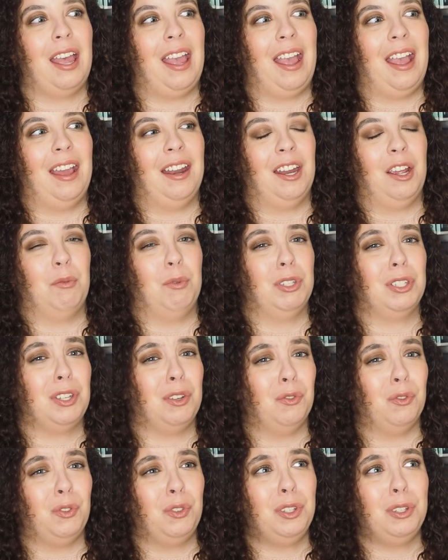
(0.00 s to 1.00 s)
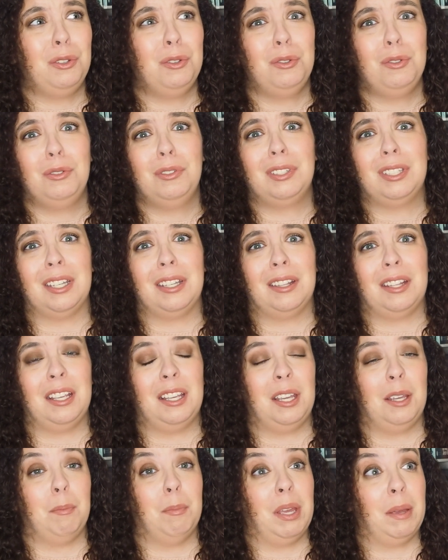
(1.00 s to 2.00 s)
and I was confused and
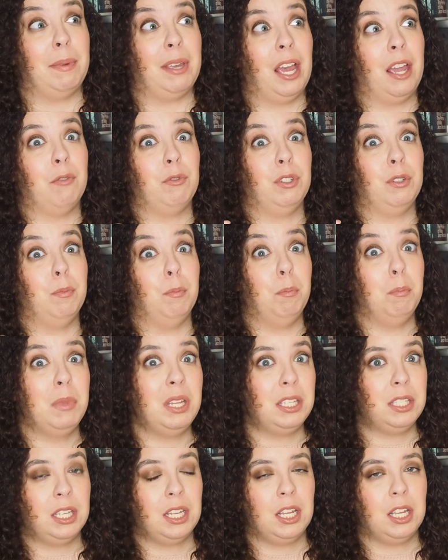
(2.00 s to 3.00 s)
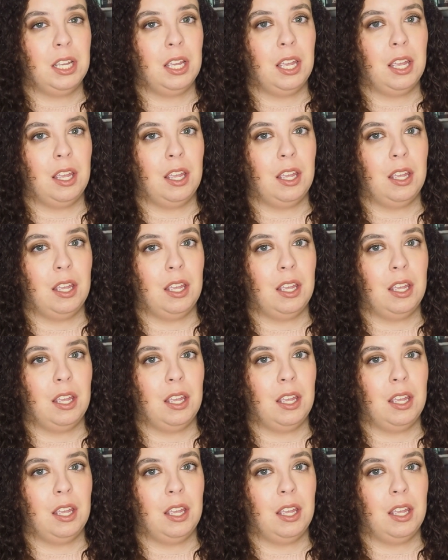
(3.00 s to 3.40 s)
thinking maybe I was missing